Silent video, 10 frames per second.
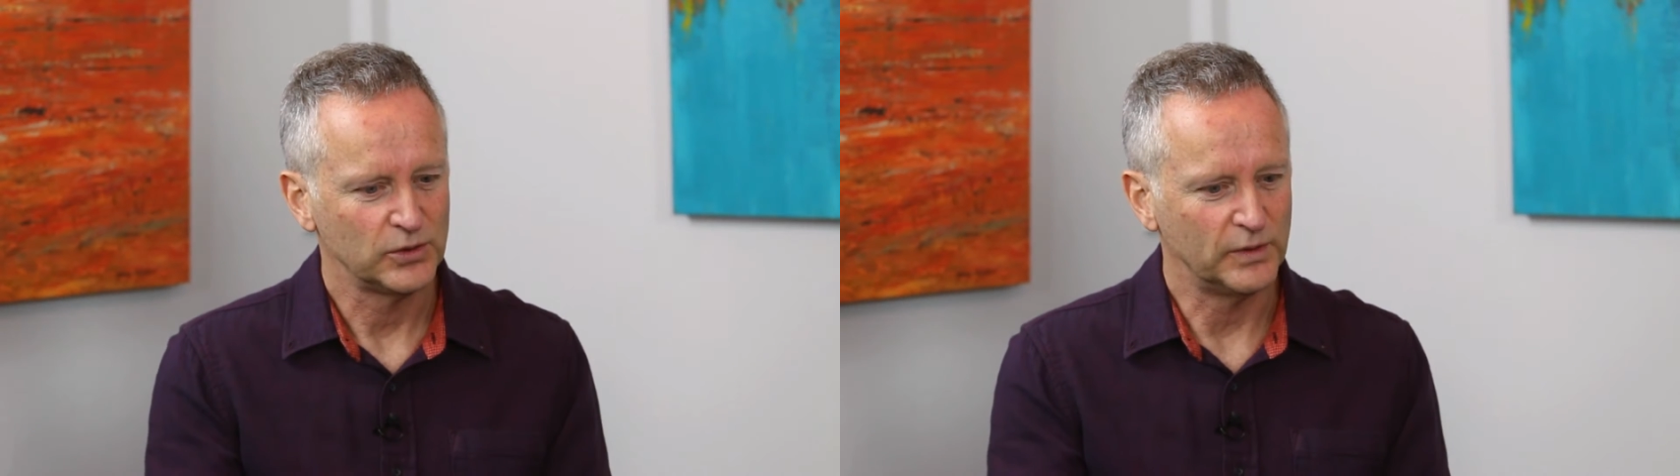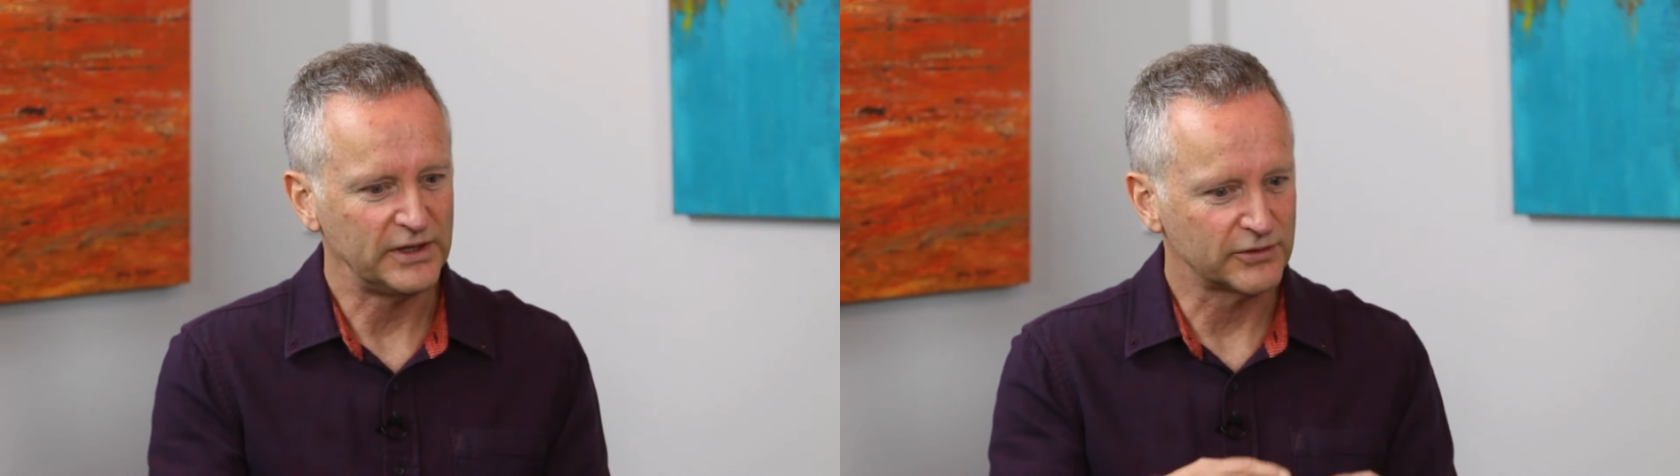
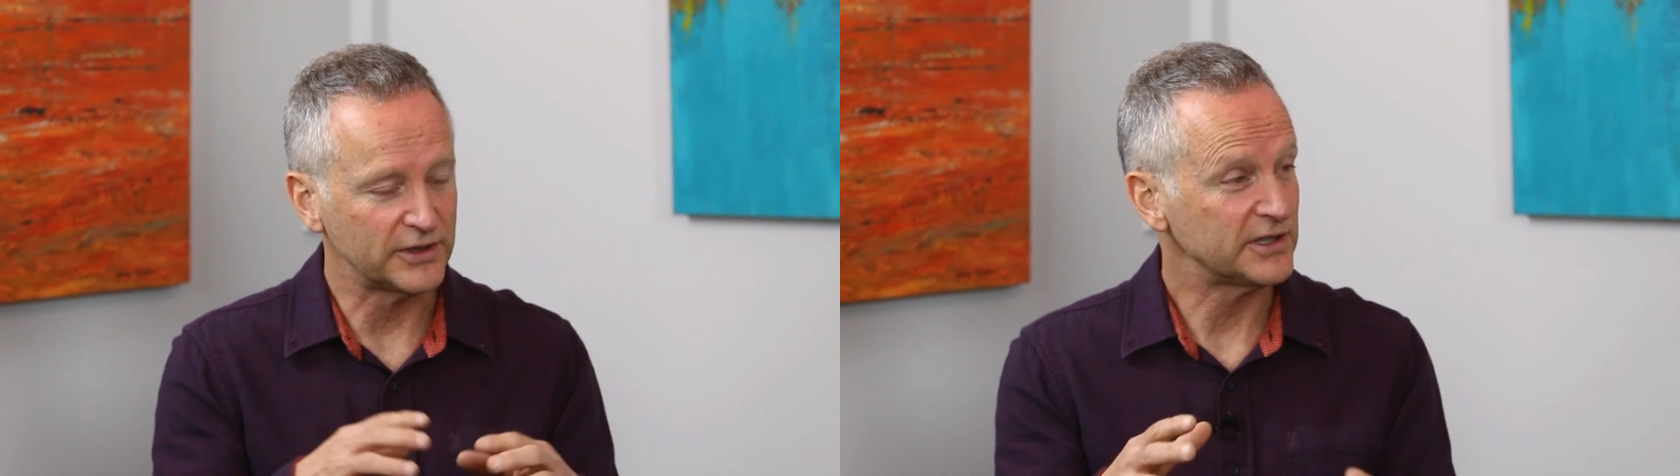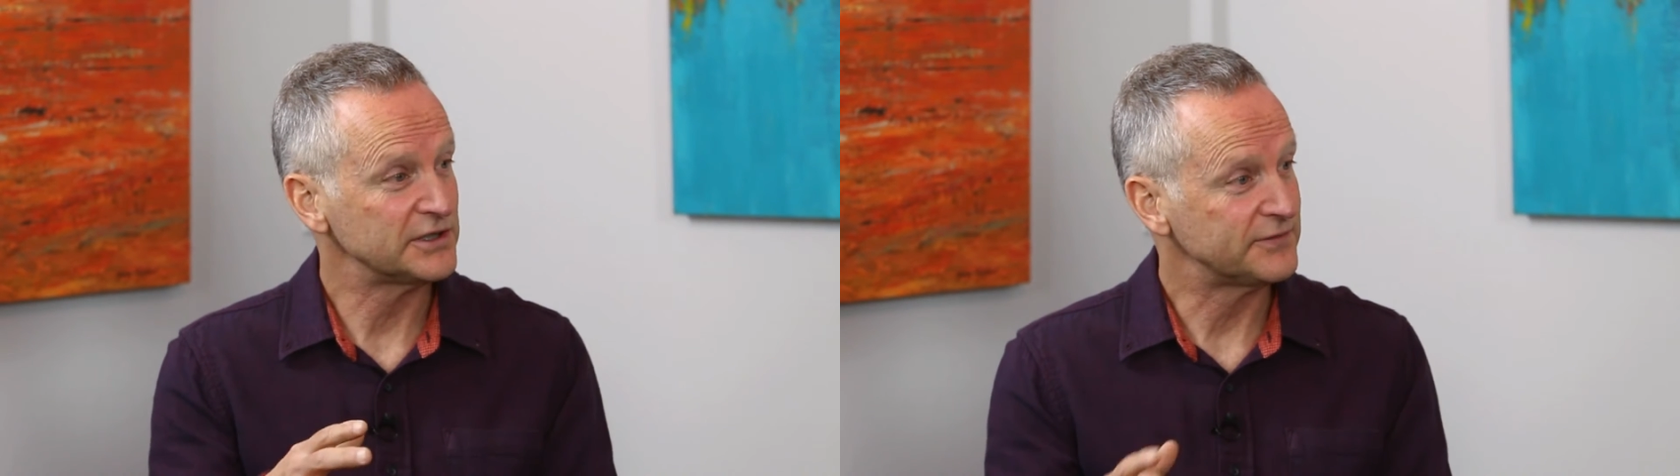when you've
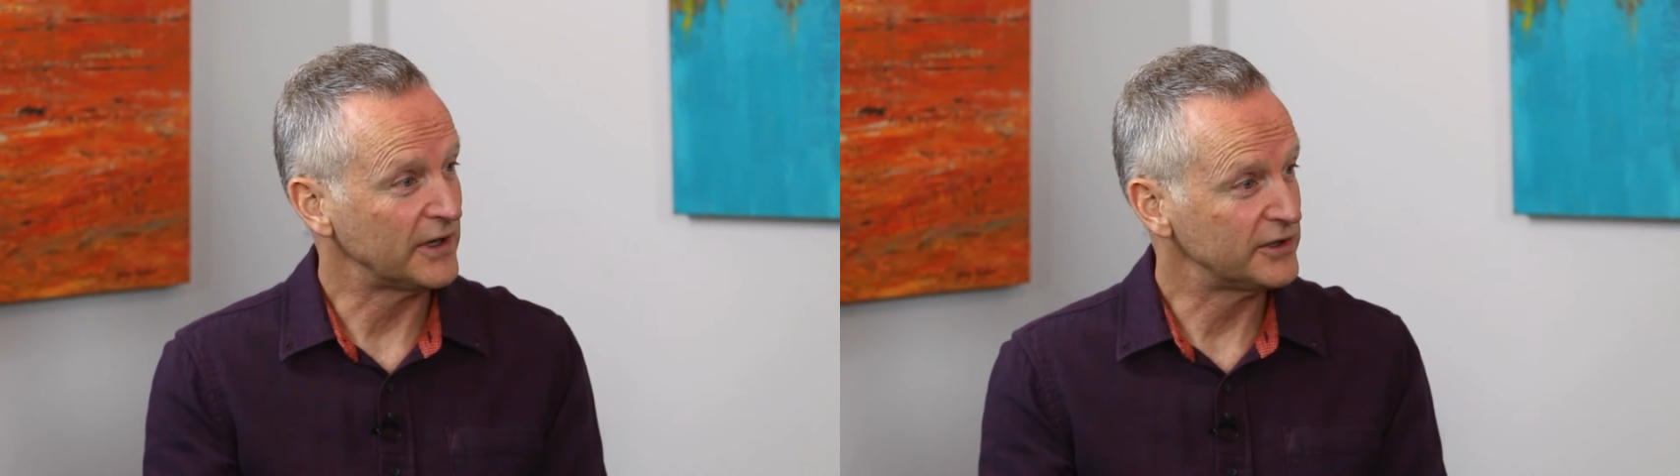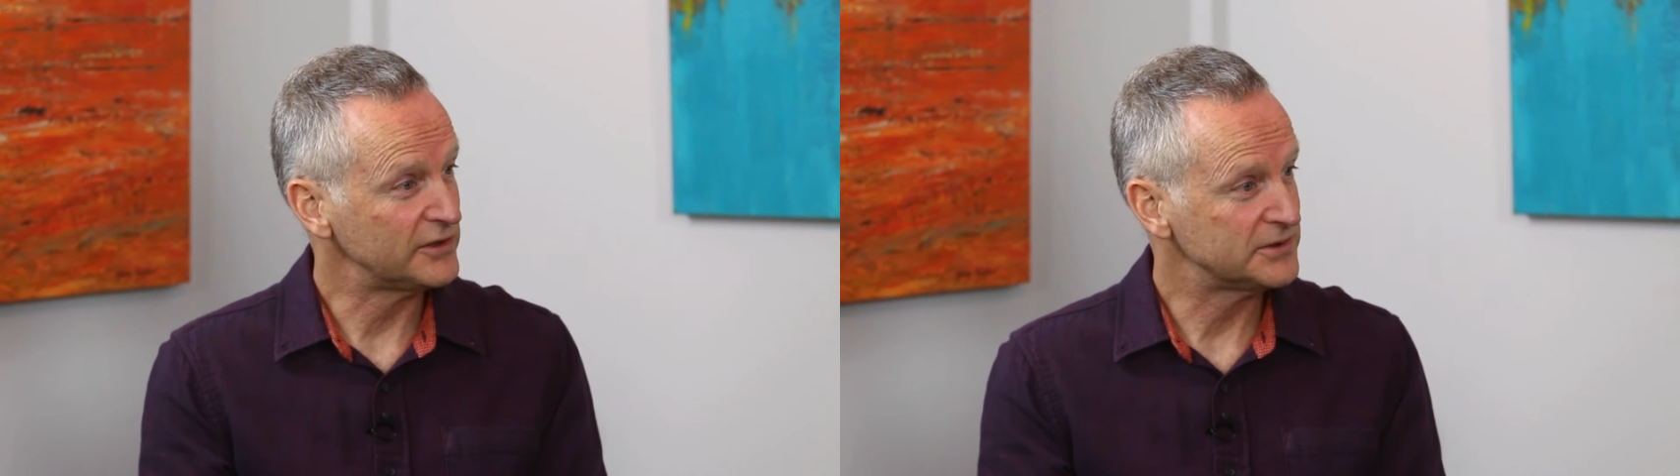got those
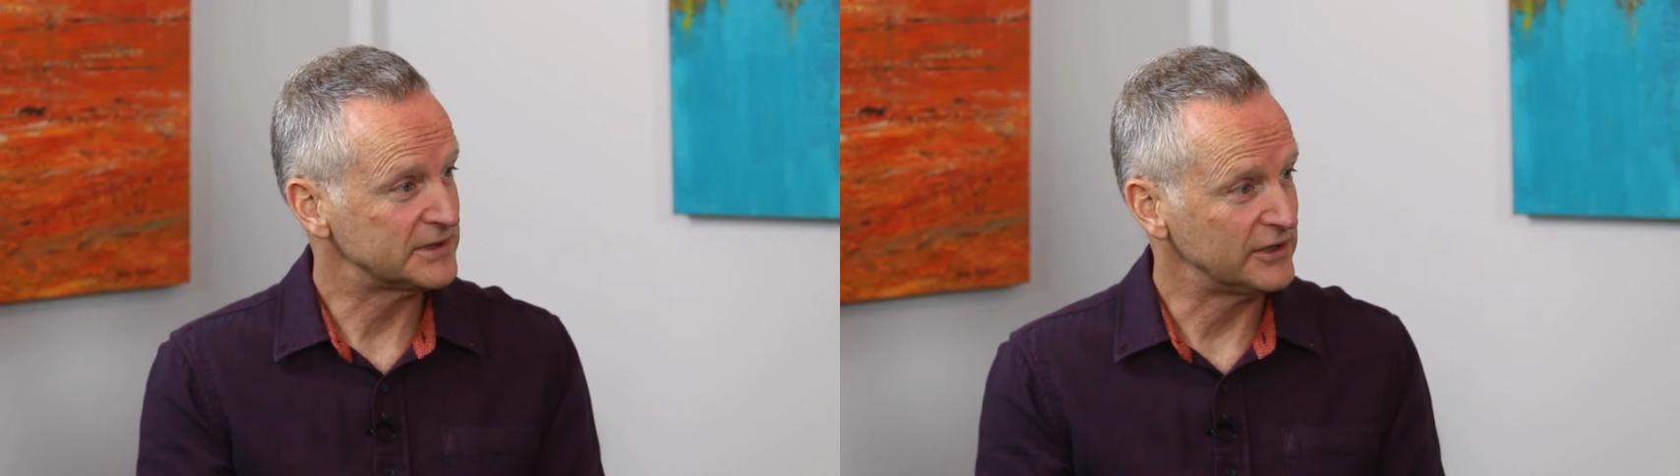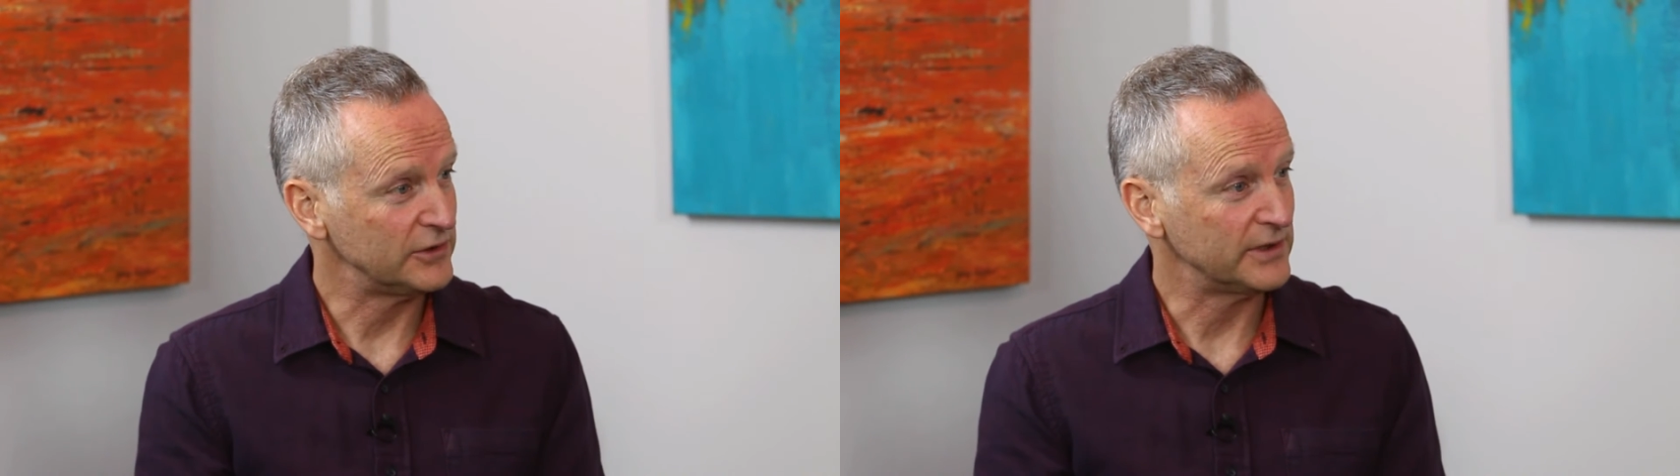
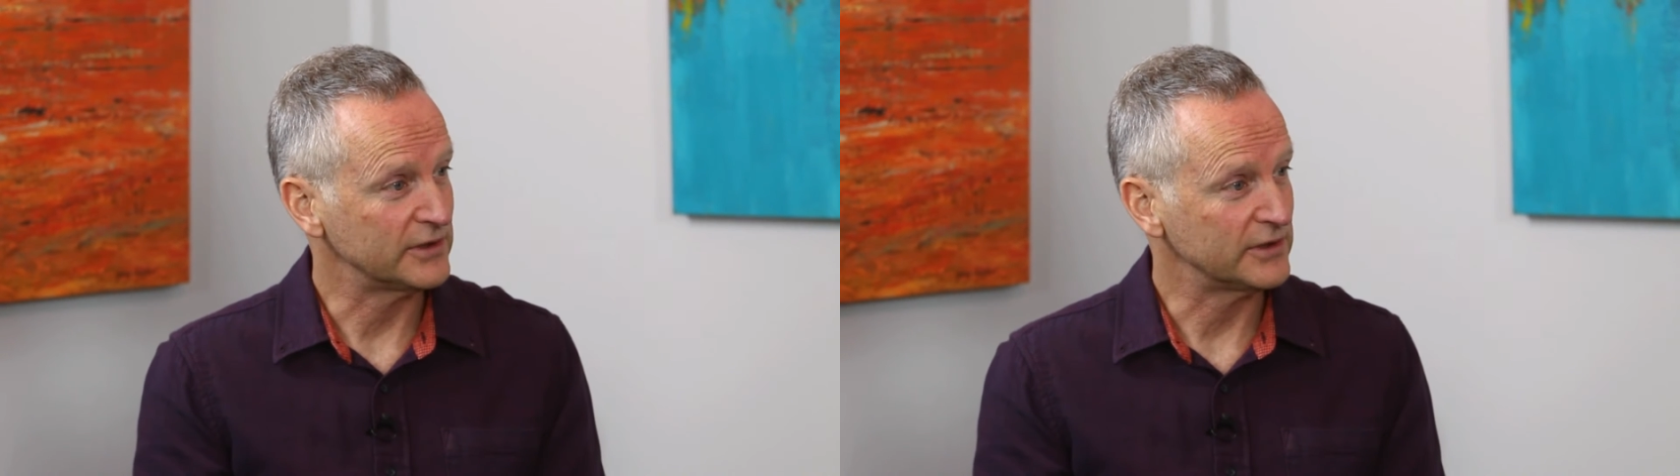values and you